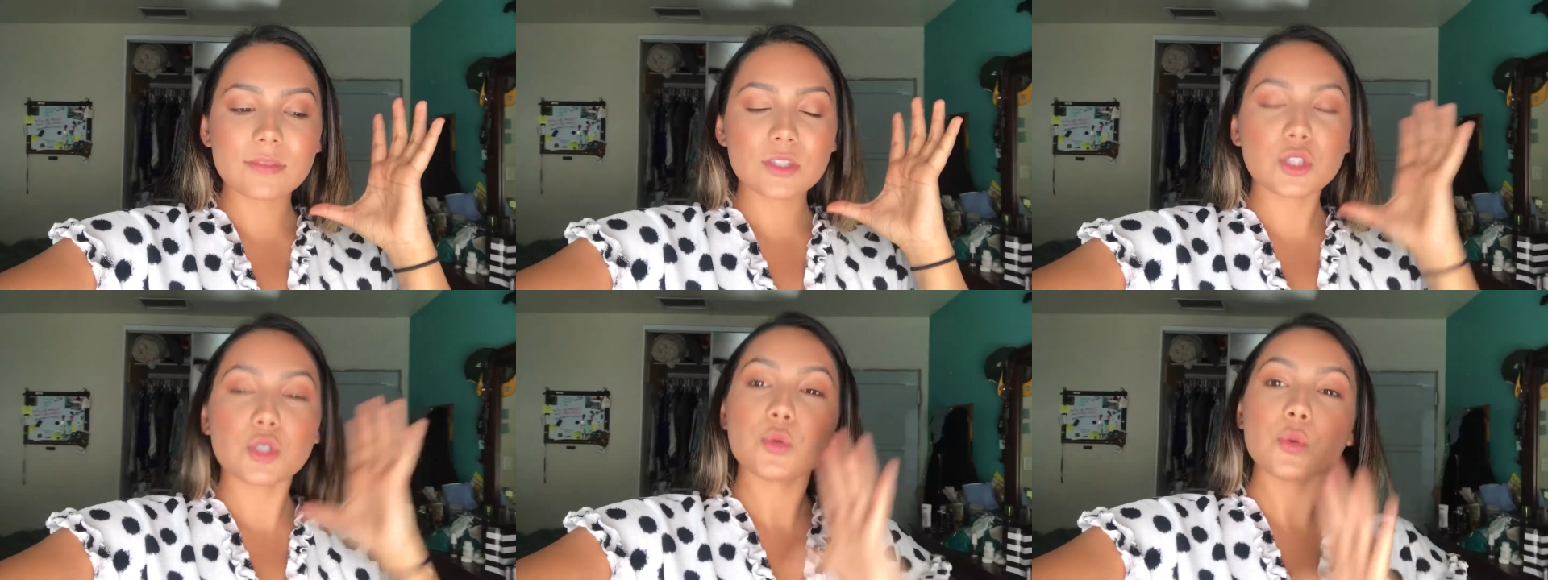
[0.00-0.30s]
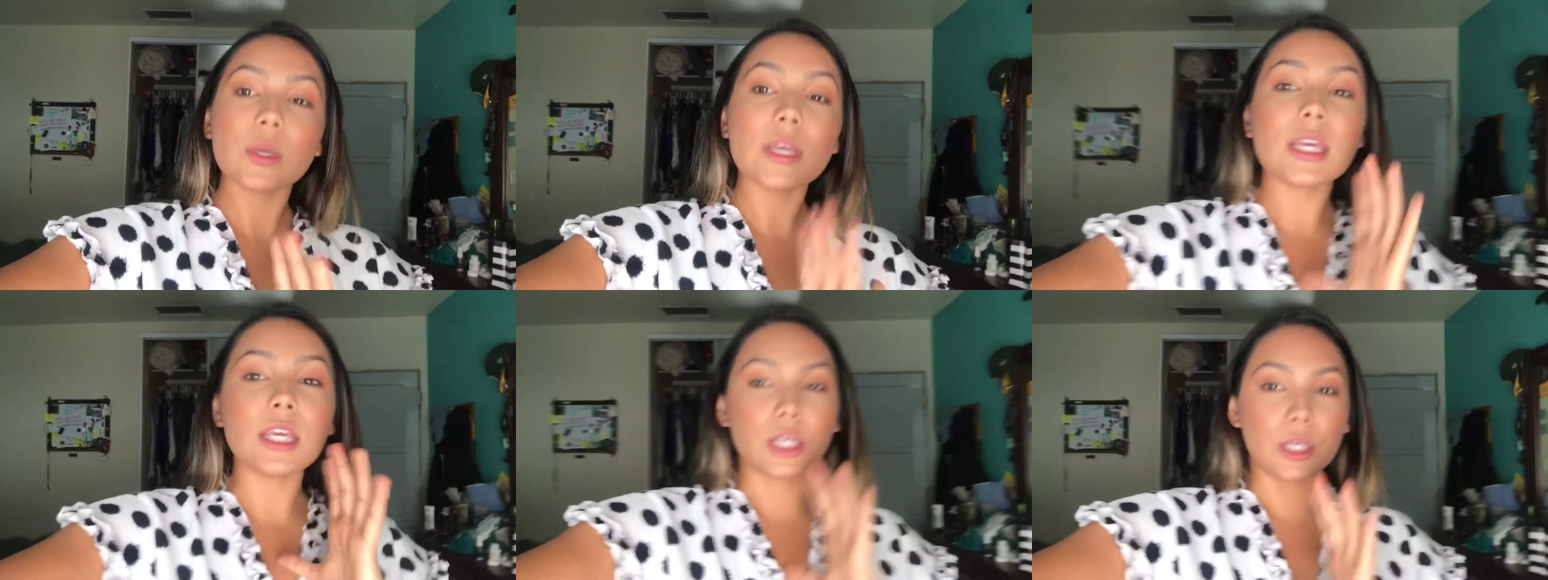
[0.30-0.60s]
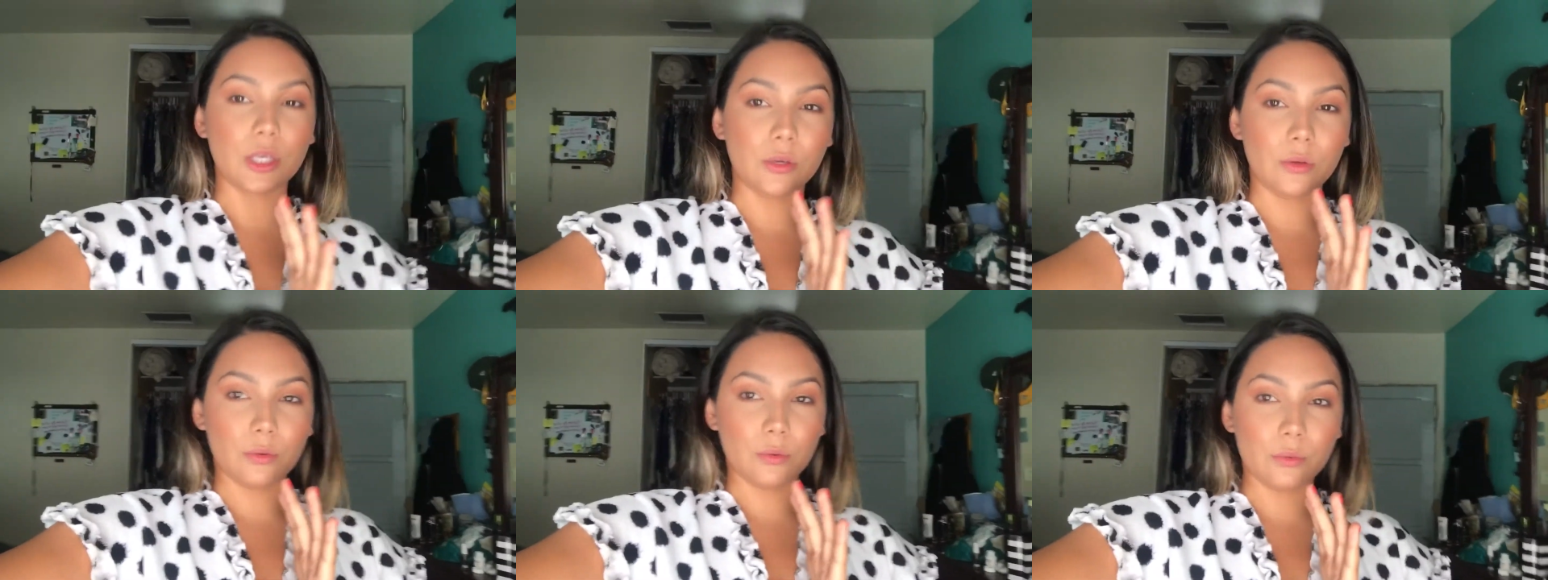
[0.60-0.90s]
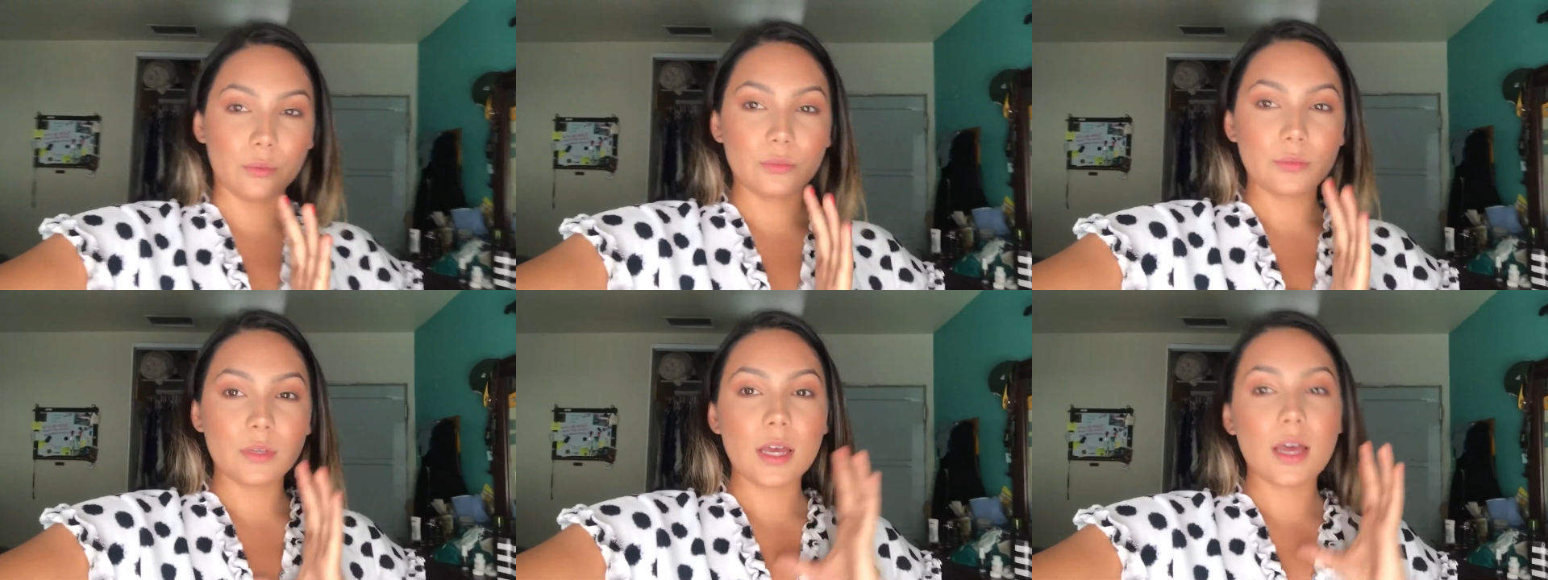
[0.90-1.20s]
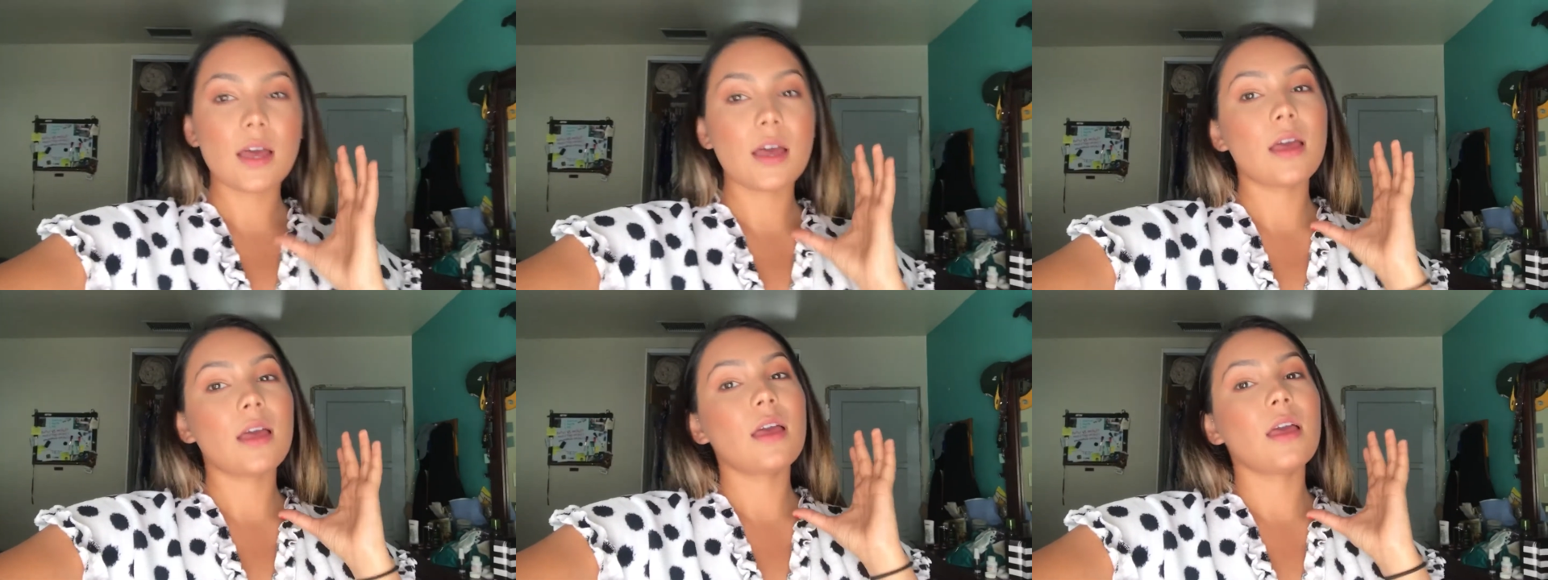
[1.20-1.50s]
treat you
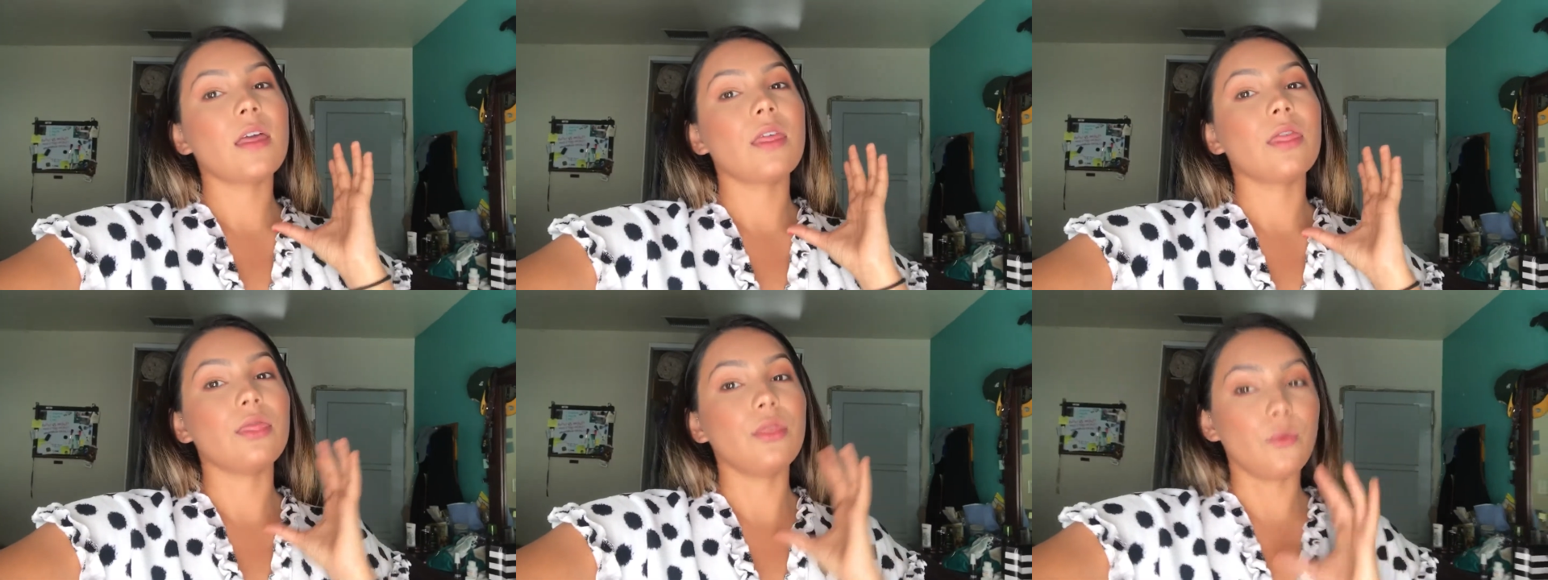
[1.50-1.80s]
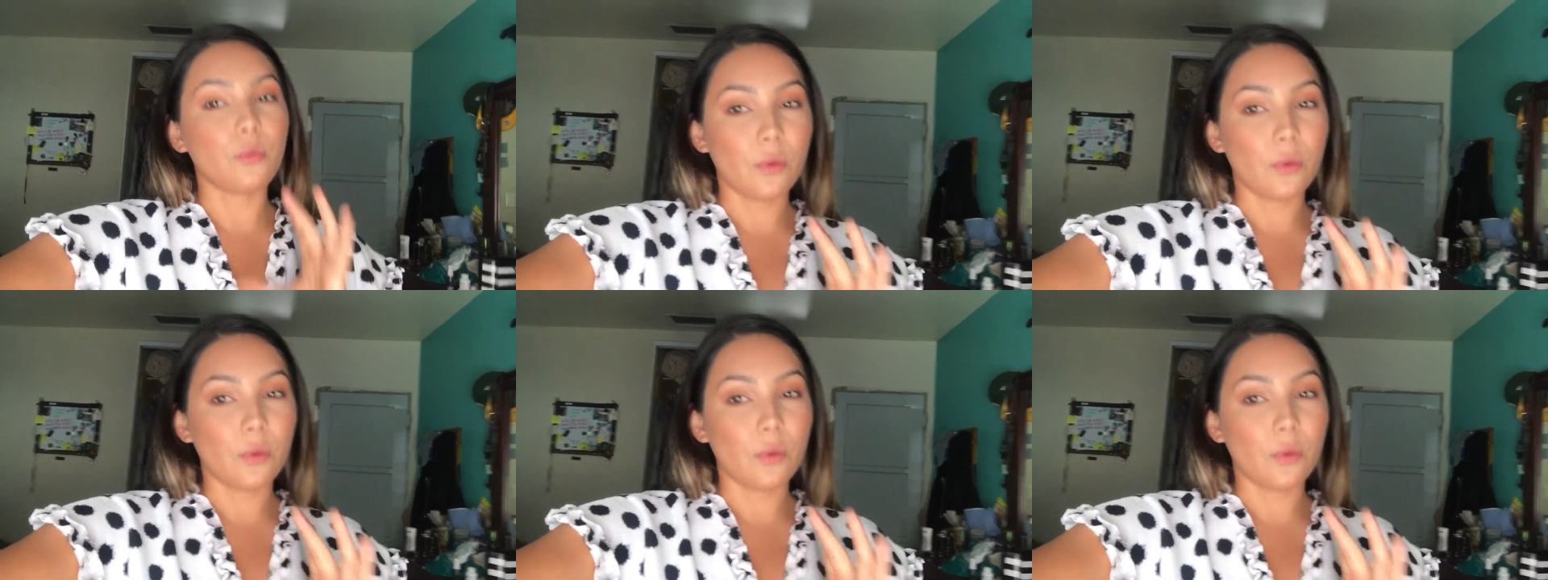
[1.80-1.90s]
the